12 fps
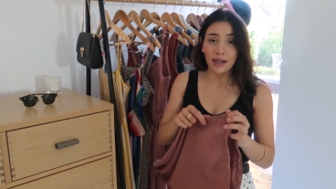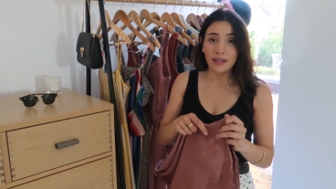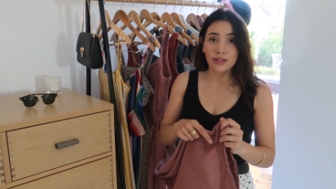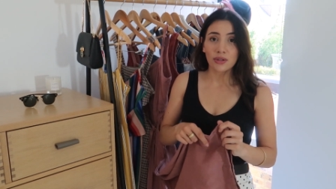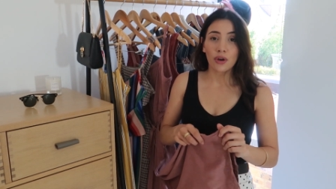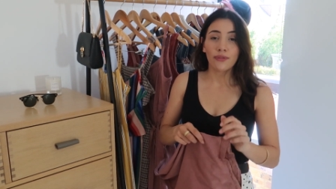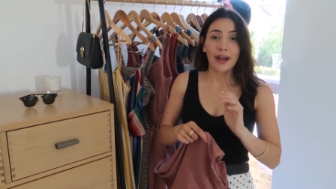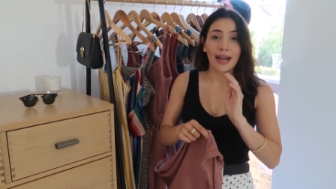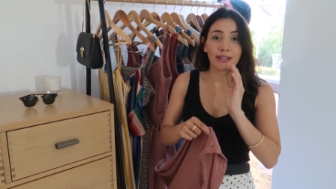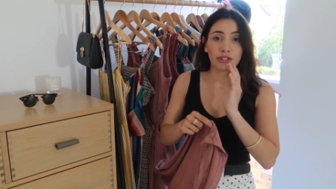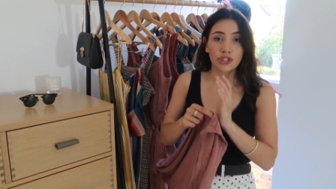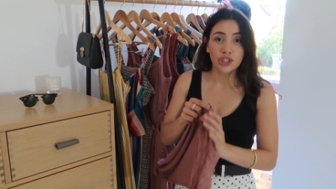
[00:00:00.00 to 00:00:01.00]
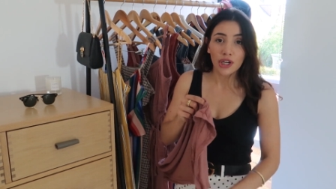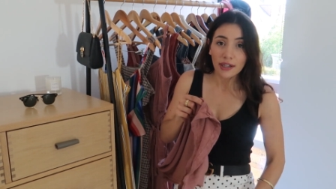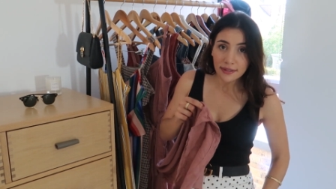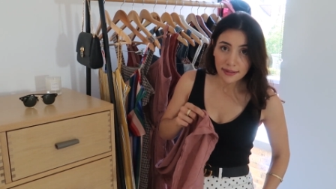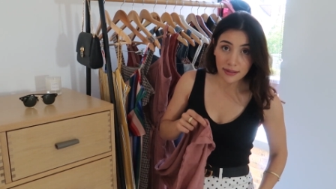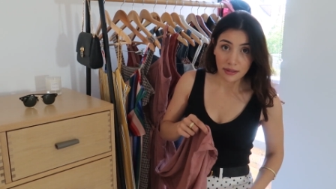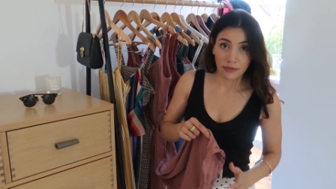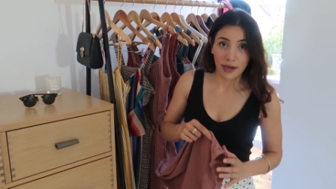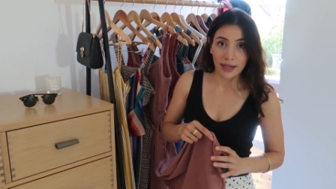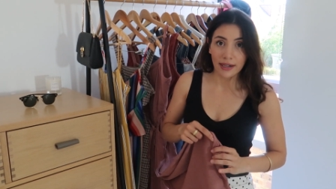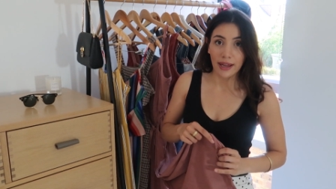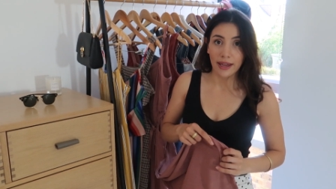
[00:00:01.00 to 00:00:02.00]
cuts off at just the
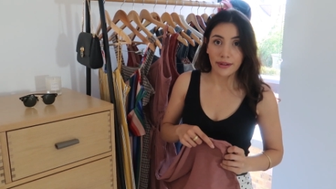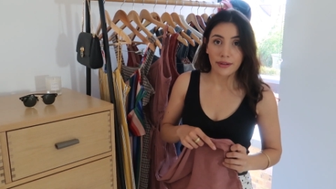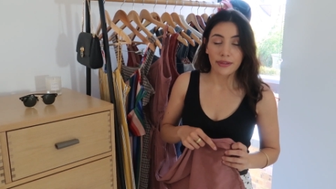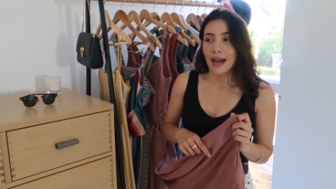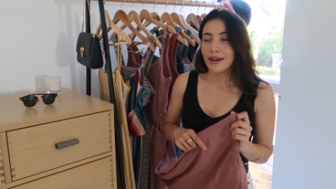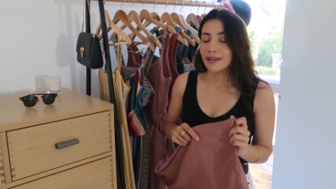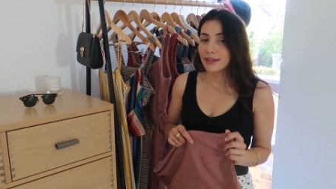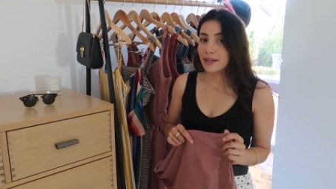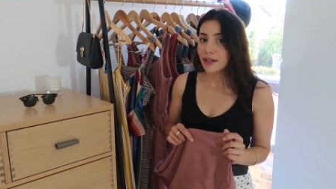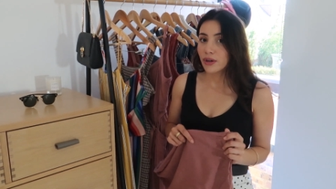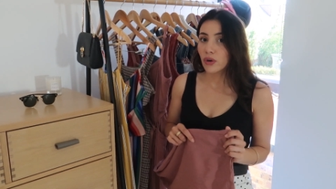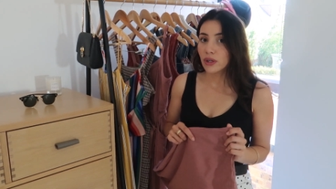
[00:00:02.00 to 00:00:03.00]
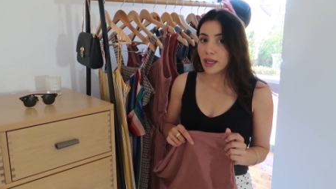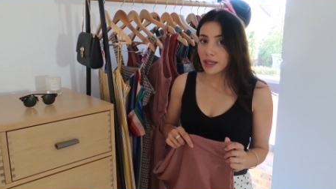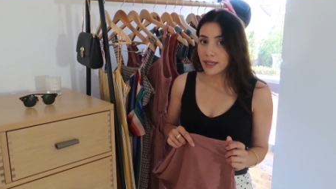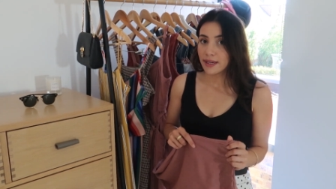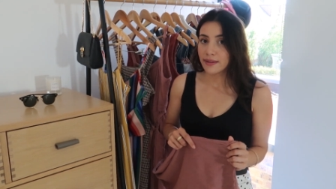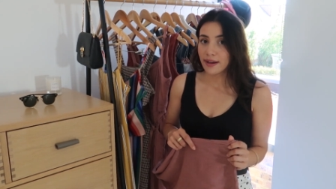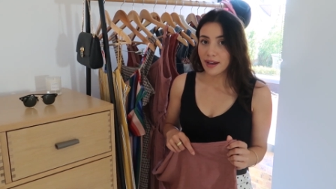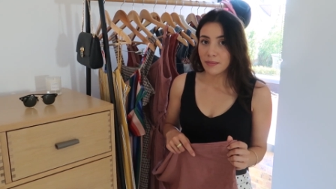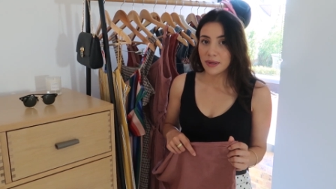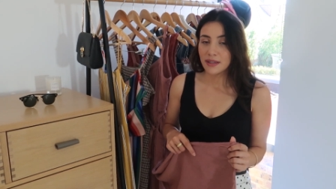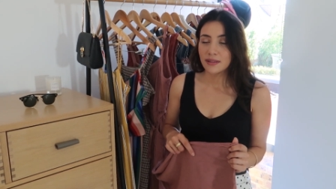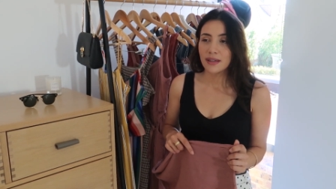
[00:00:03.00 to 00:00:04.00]
right length. And I think I got lucky there,
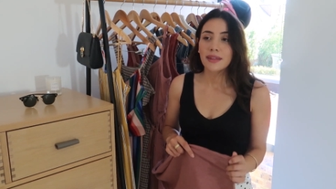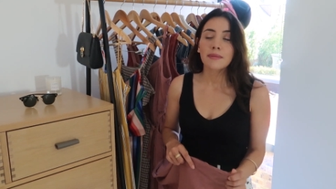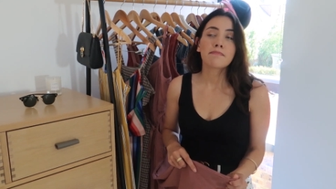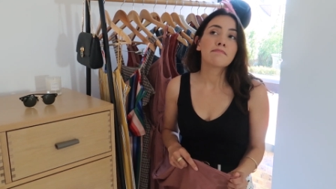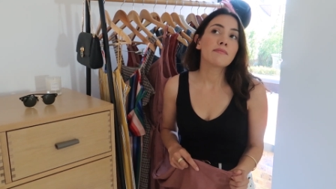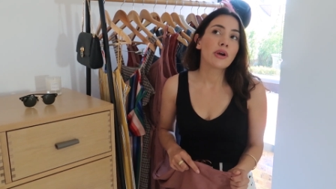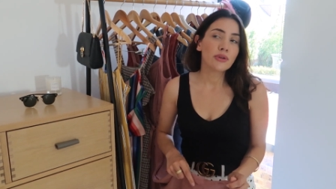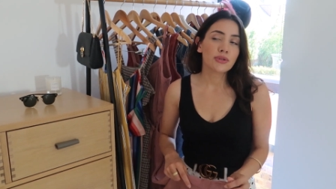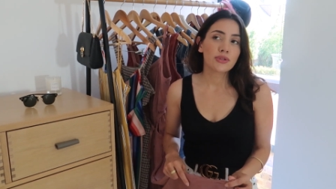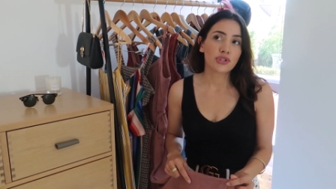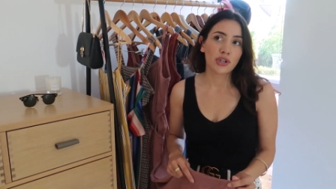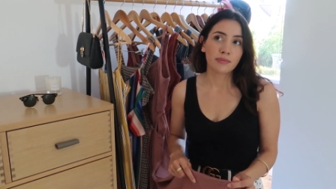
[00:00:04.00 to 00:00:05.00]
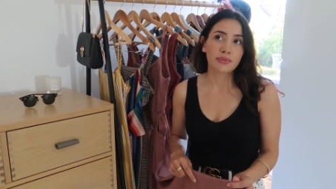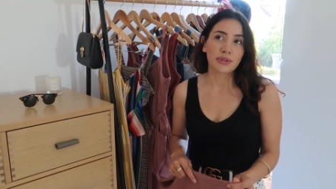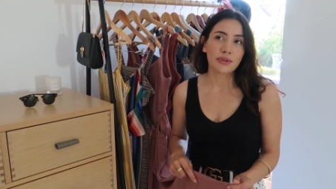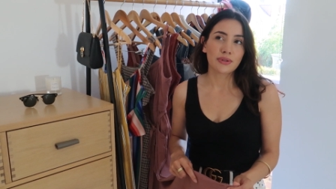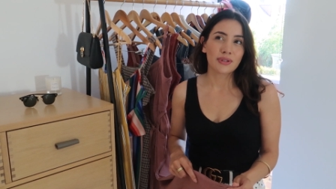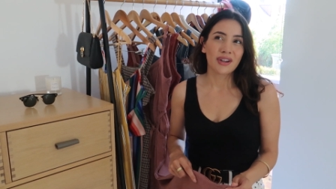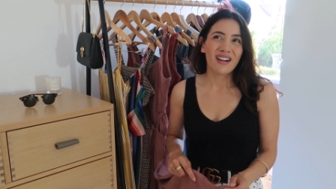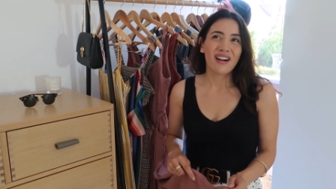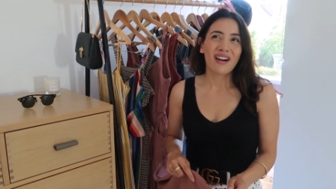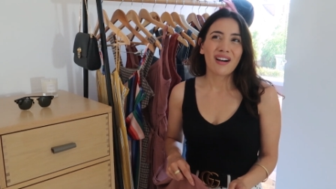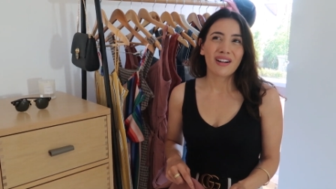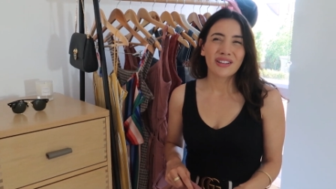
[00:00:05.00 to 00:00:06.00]
because I think most jumpsuits
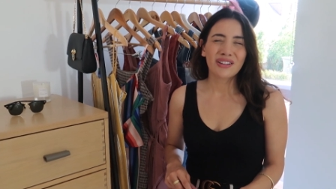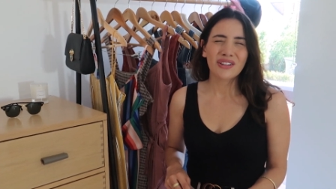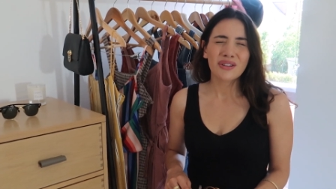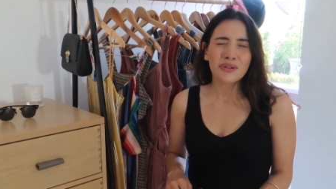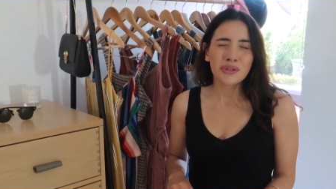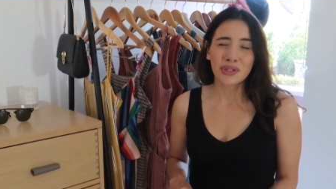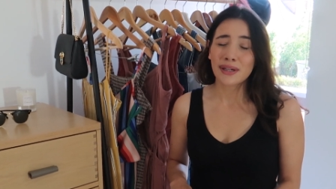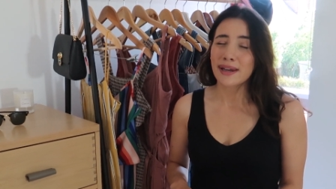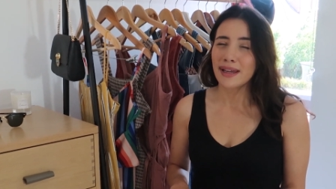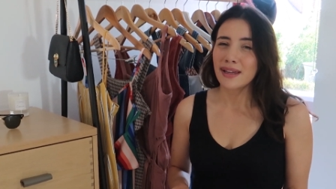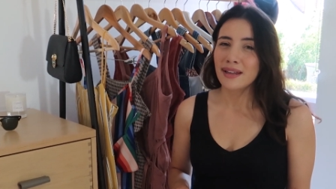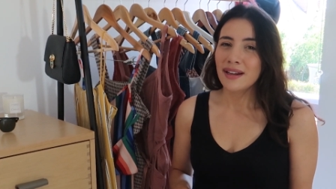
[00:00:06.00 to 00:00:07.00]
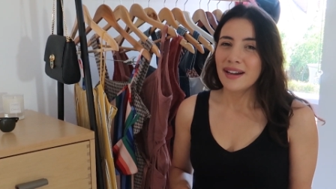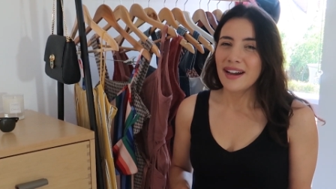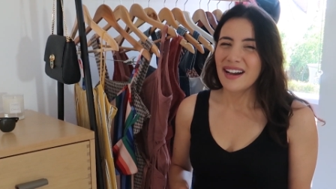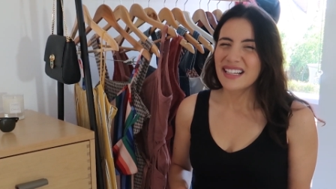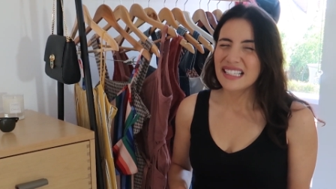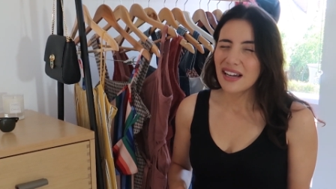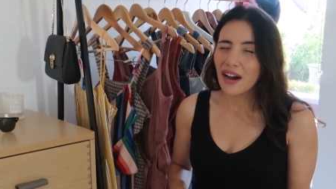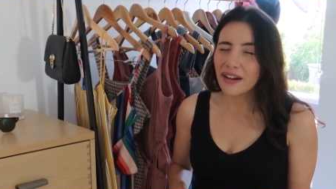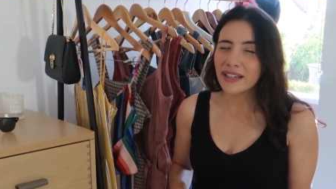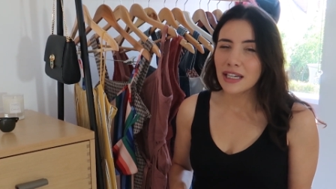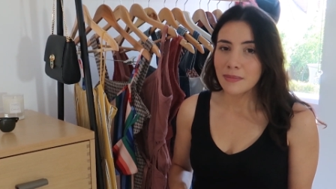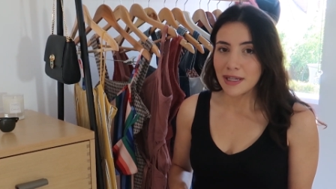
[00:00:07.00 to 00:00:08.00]
are usually a
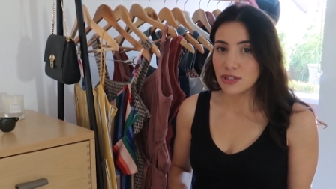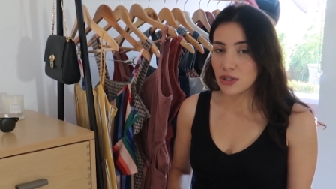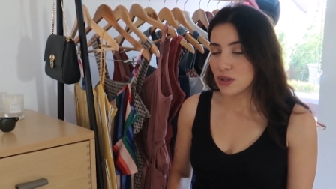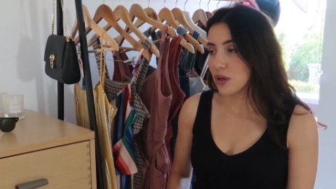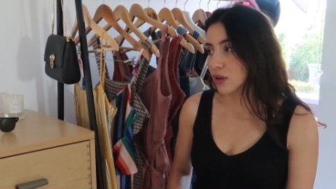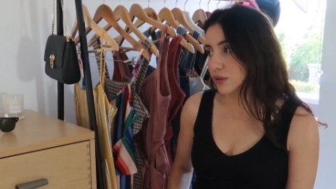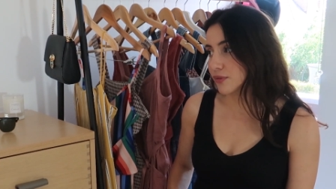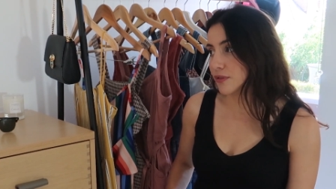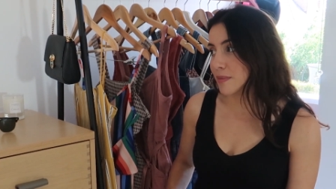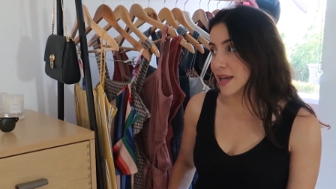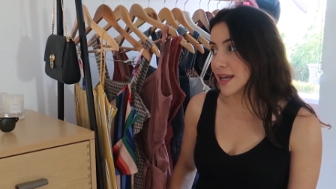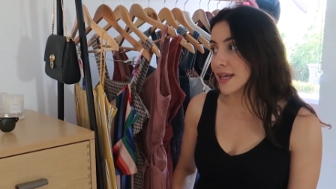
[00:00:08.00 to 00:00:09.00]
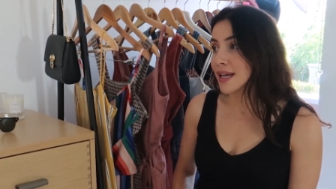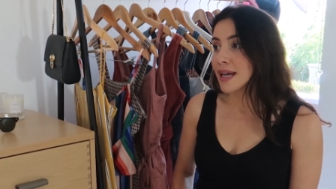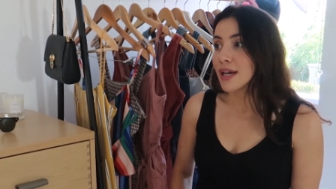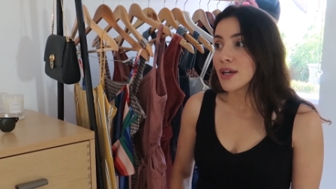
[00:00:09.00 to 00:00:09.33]
tiny bit too long for me.